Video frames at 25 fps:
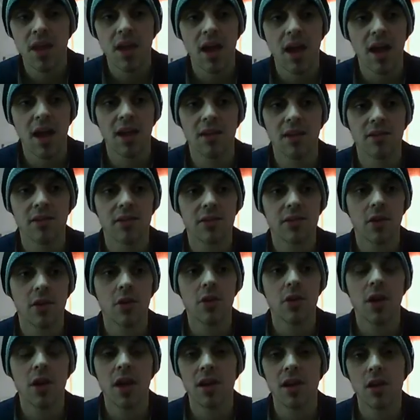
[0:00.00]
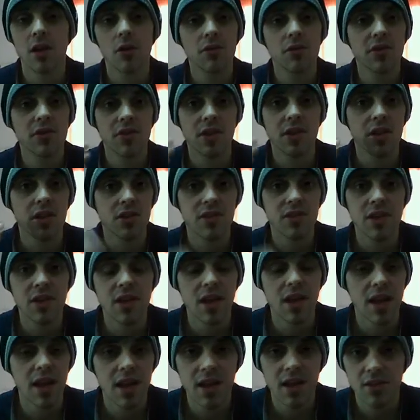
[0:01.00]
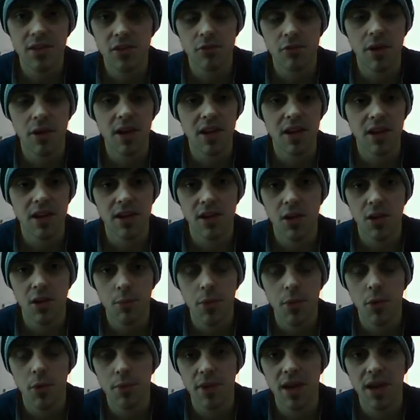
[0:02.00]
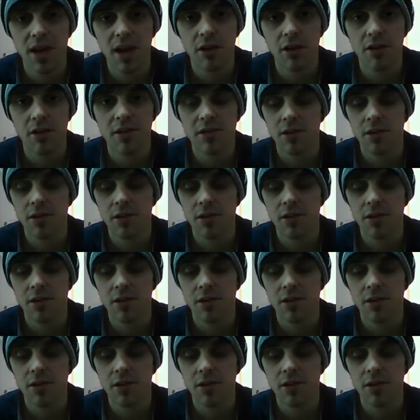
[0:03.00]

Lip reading: And so, and obviously you see the Alexa ranking and the popularity,